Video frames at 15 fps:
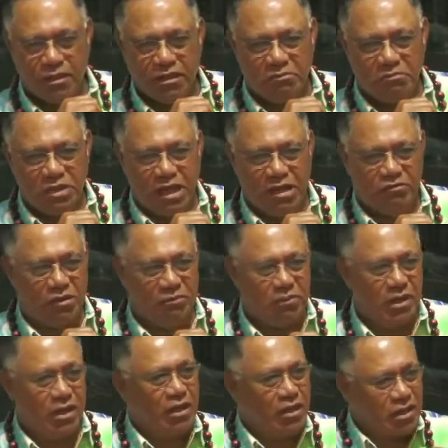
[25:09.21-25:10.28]
Pe ava
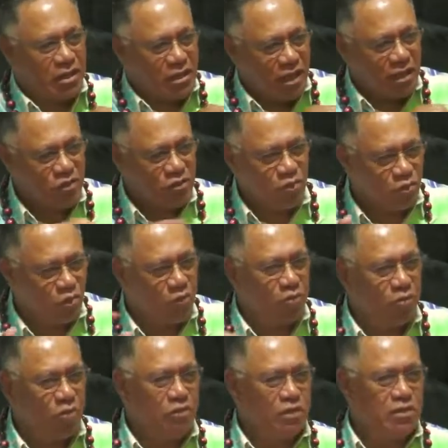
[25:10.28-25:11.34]
apea cancel ko
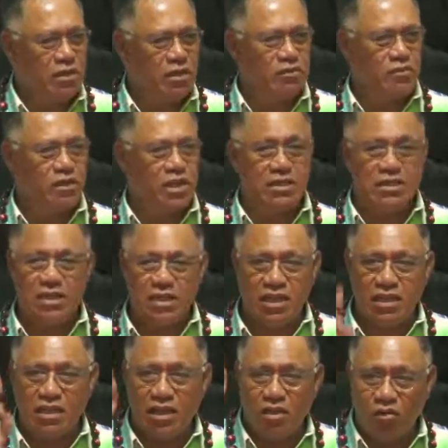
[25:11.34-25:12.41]
prayer meeting la so. E si de
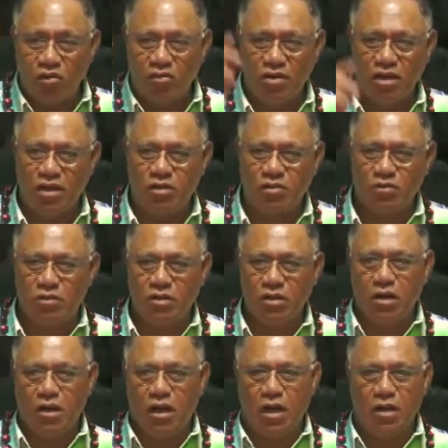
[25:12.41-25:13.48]
nga ona le tu.
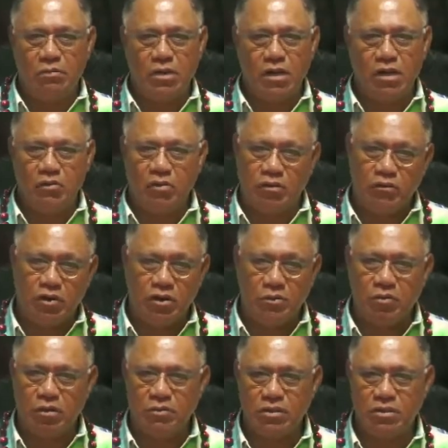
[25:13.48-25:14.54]
Al mele o fai
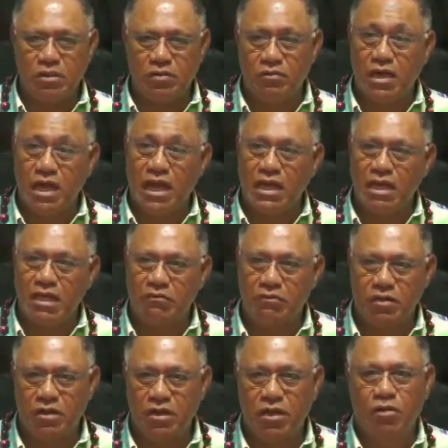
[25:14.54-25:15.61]
prayer meeting ai le
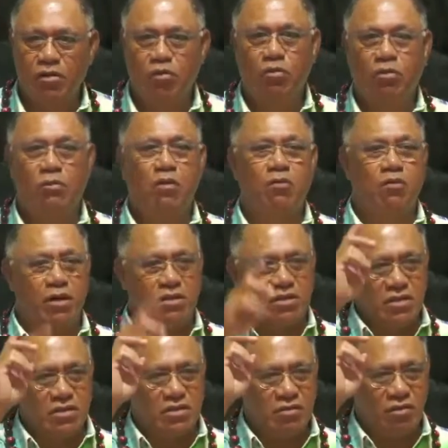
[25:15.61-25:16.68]
fai o
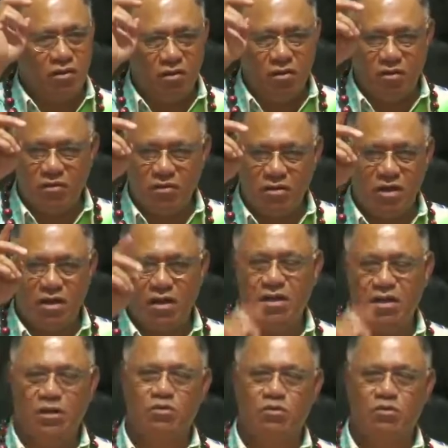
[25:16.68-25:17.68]
makwatis ona le tu.